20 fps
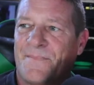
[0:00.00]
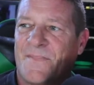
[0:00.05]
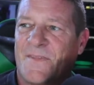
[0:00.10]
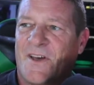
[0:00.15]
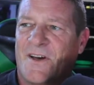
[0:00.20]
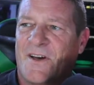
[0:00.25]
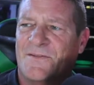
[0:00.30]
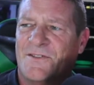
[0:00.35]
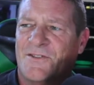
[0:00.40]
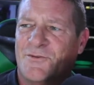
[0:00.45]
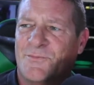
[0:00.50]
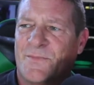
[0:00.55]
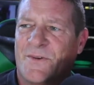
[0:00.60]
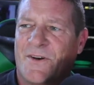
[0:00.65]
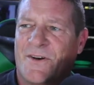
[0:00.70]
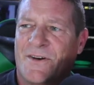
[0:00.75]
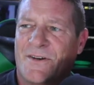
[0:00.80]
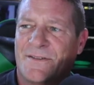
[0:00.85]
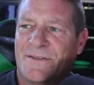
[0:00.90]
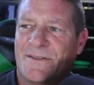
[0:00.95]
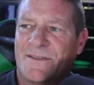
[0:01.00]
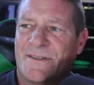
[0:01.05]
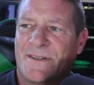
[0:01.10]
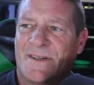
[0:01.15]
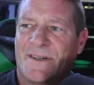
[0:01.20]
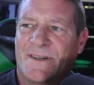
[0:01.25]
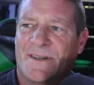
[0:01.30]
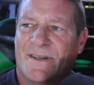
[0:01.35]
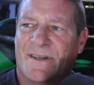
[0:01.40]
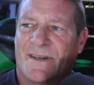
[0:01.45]
of Zoom calls.
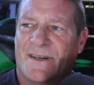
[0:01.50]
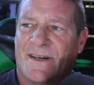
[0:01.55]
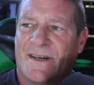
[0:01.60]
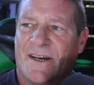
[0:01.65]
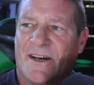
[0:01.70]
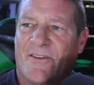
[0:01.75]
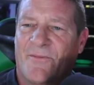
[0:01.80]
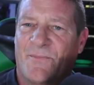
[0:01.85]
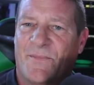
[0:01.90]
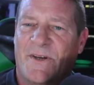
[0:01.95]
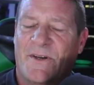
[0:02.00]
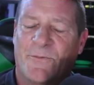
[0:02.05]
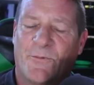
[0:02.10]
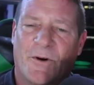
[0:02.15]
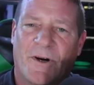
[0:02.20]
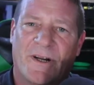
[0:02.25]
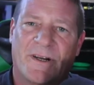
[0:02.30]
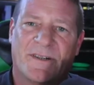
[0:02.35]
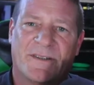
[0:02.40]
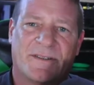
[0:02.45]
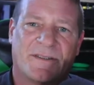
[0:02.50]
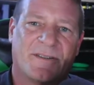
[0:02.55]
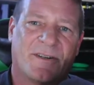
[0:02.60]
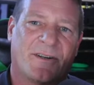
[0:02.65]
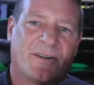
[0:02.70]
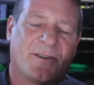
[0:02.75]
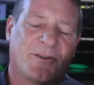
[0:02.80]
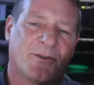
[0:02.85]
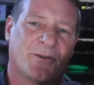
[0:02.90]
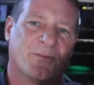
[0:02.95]
I've been wanting to
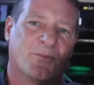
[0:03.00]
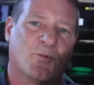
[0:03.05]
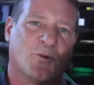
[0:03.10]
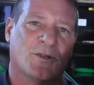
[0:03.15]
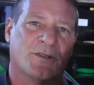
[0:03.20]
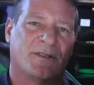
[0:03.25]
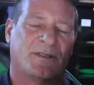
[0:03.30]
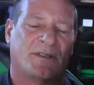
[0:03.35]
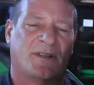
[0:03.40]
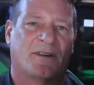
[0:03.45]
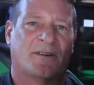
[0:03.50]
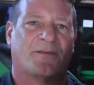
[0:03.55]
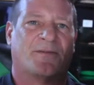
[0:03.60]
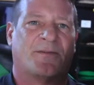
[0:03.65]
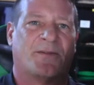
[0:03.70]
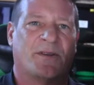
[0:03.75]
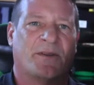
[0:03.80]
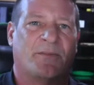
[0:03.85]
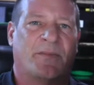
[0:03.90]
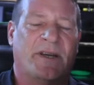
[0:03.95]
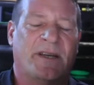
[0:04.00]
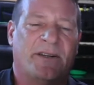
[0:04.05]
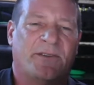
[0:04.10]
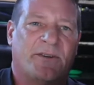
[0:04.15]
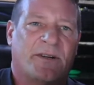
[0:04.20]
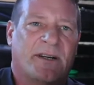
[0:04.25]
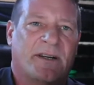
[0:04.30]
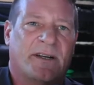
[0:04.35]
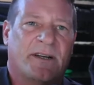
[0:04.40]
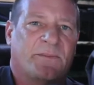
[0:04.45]
start doing more stuff for the
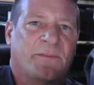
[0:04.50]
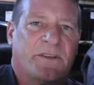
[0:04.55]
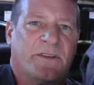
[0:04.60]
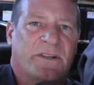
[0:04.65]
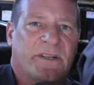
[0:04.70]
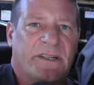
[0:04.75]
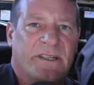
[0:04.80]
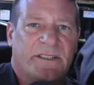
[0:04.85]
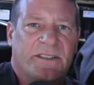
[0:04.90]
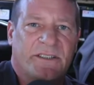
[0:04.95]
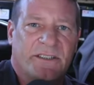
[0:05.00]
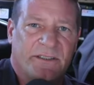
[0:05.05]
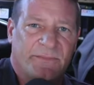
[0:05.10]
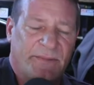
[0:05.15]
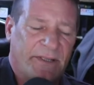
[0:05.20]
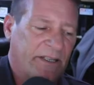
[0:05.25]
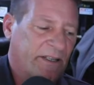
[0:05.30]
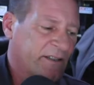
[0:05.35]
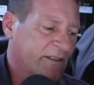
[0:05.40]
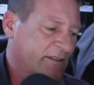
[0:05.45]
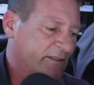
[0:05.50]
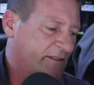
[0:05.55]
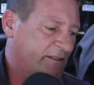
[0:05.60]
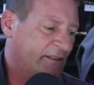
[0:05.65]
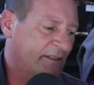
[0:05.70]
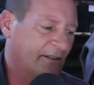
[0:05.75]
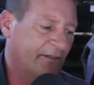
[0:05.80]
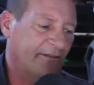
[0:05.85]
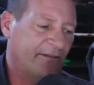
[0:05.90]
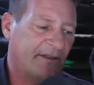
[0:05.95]
Patreon community just because,
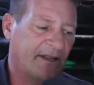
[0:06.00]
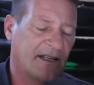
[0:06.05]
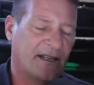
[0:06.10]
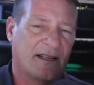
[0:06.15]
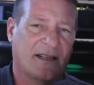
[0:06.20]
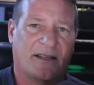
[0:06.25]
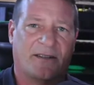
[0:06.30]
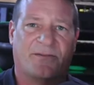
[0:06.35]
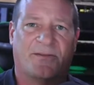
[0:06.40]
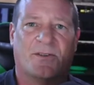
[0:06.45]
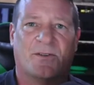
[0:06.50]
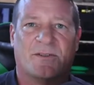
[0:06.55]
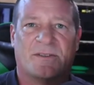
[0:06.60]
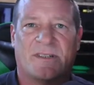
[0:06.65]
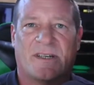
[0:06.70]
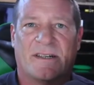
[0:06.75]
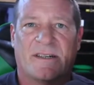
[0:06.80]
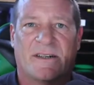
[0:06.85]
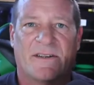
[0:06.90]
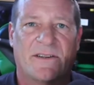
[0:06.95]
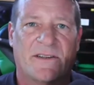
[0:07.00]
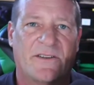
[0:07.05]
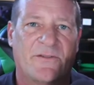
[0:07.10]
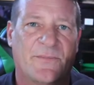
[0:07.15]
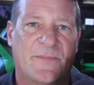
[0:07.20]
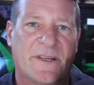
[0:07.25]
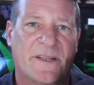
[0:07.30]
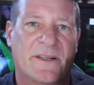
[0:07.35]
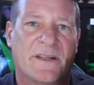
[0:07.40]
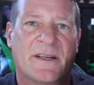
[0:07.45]
you know, we've got a lot of folks on there that have
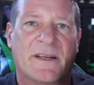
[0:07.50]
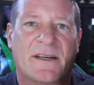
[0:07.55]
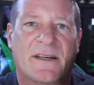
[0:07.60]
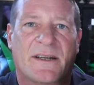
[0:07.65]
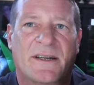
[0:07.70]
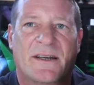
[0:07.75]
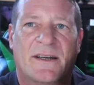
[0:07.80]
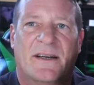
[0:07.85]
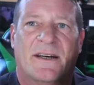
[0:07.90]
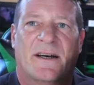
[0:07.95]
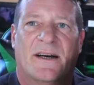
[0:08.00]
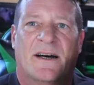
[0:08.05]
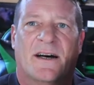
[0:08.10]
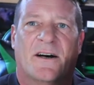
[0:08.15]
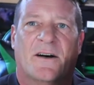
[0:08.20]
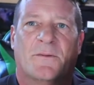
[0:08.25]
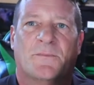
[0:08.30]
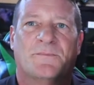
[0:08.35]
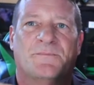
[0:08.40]
been uh,